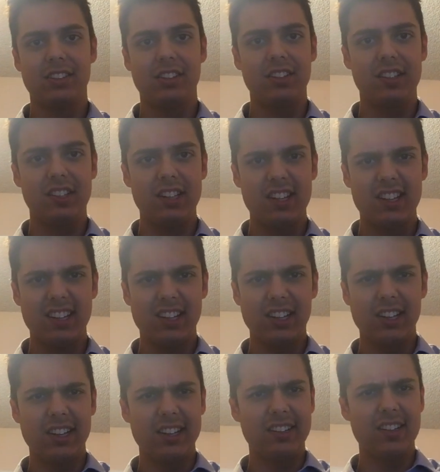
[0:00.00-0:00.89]
You see, I think
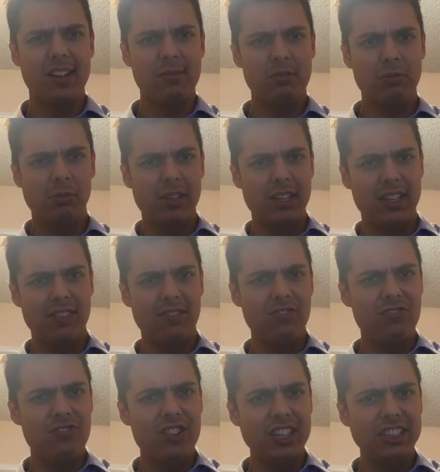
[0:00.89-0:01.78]
a lot of times we
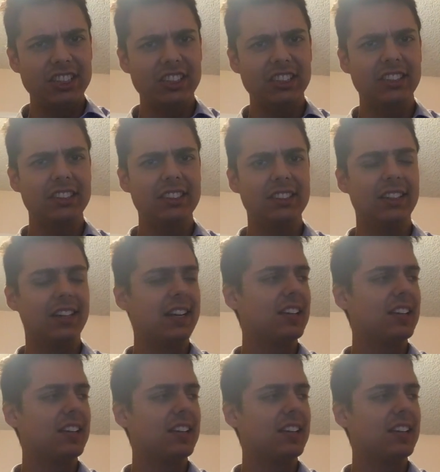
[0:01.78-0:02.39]
envision